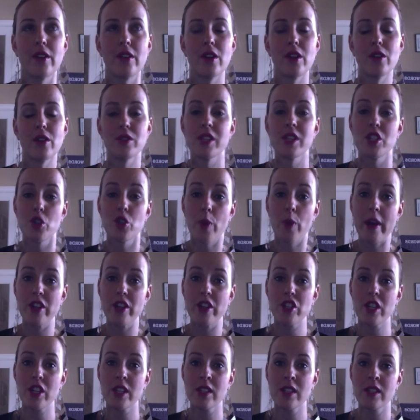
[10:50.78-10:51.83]

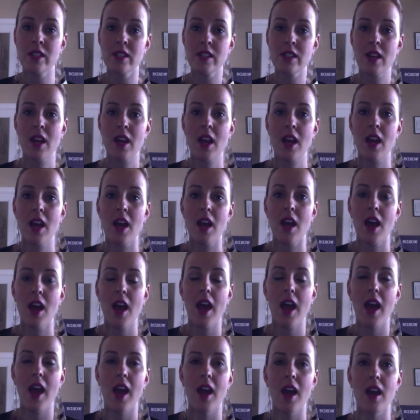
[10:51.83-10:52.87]
situations.
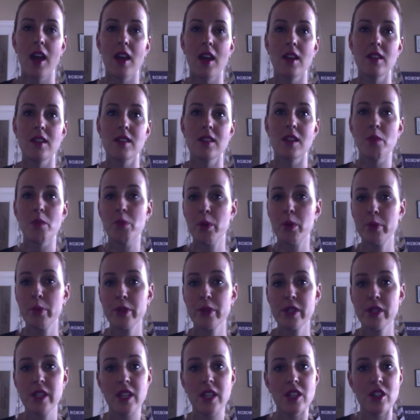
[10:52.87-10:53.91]
And some people
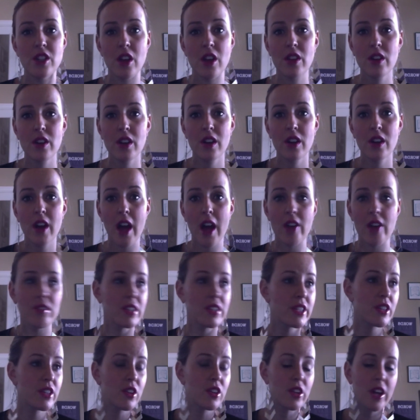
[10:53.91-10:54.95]
see each other every
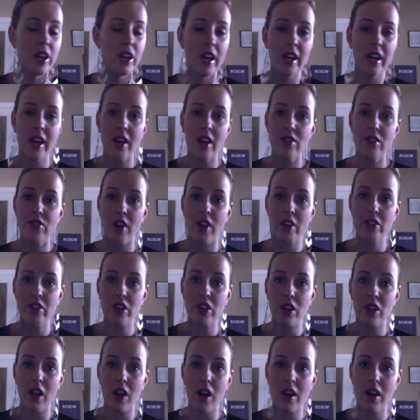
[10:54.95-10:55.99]
single night at 5
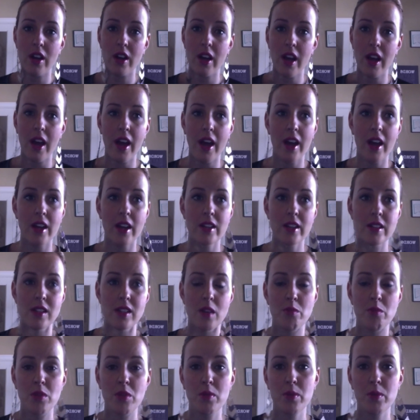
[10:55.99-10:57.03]
o'clock, and
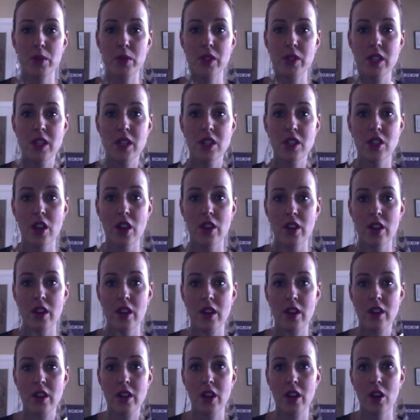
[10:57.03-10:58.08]
some people see each
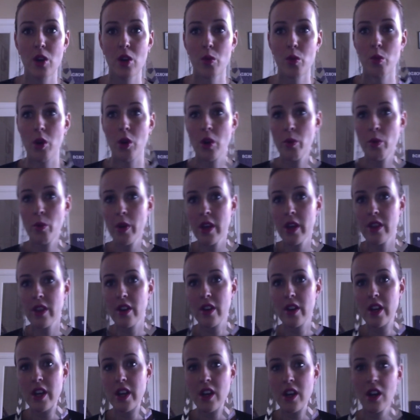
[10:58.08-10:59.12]
other, you know, one week
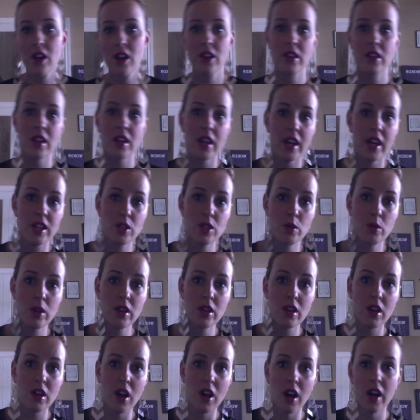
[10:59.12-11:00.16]
they're here, the next week
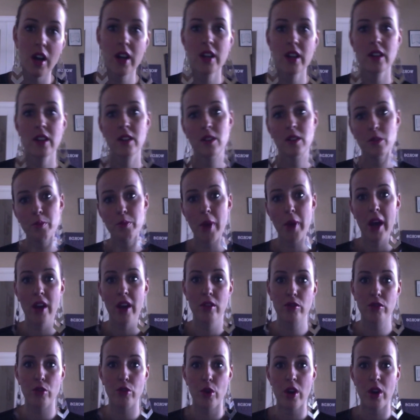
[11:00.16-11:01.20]
they're gone, back
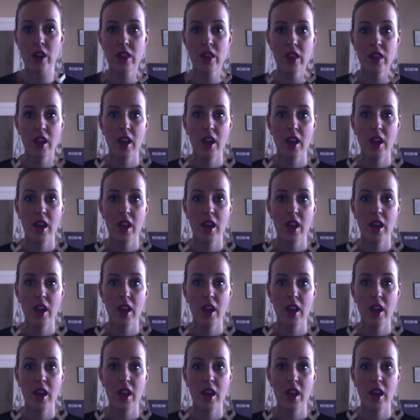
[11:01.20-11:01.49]
and forth.